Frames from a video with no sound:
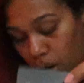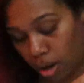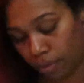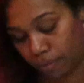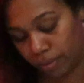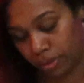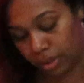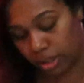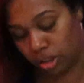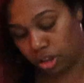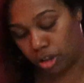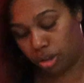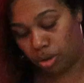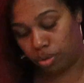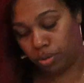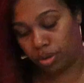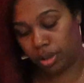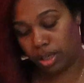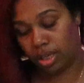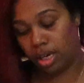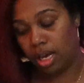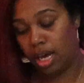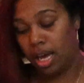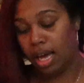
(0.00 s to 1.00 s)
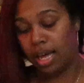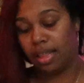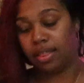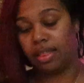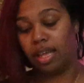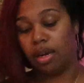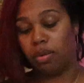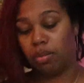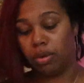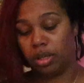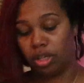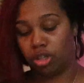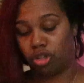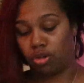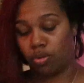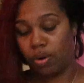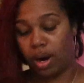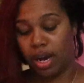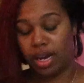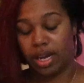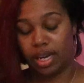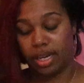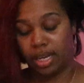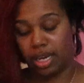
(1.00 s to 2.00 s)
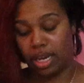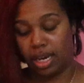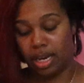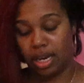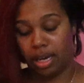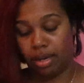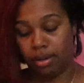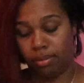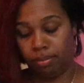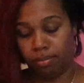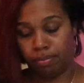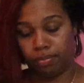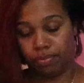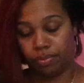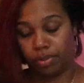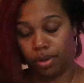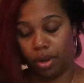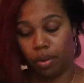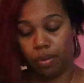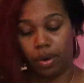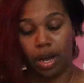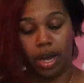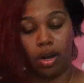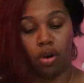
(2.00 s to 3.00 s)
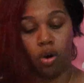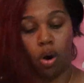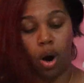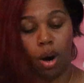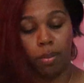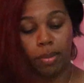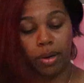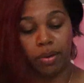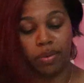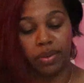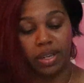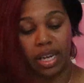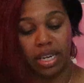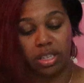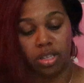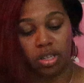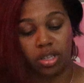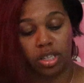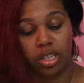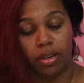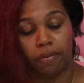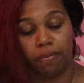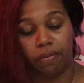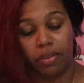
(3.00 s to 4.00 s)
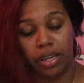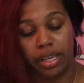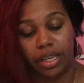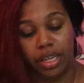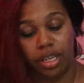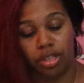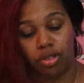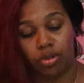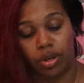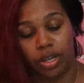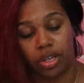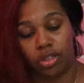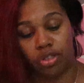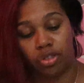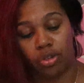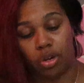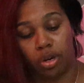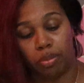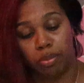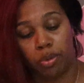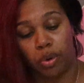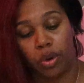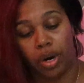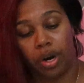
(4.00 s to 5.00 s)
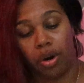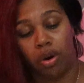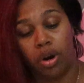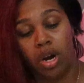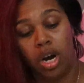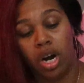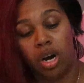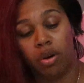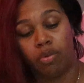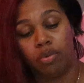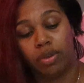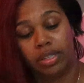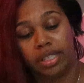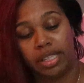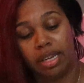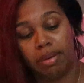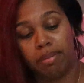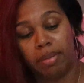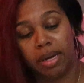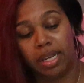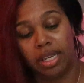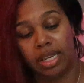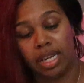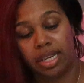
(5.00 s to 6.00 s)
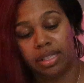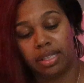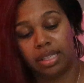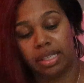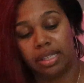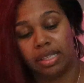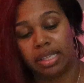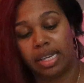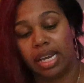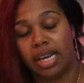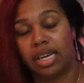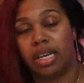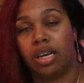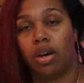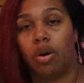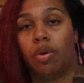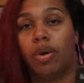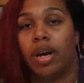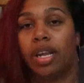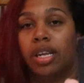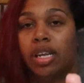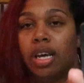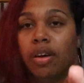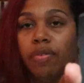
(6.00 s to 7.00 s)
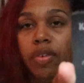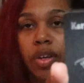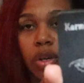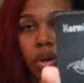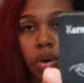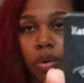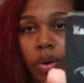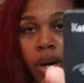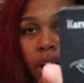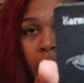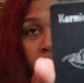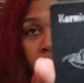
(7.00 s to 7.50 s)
to offer this union. They want to try again. Okay, karmic relationship, fleeting triggers, turmoil, resentment, lessons, letting go, and loving you.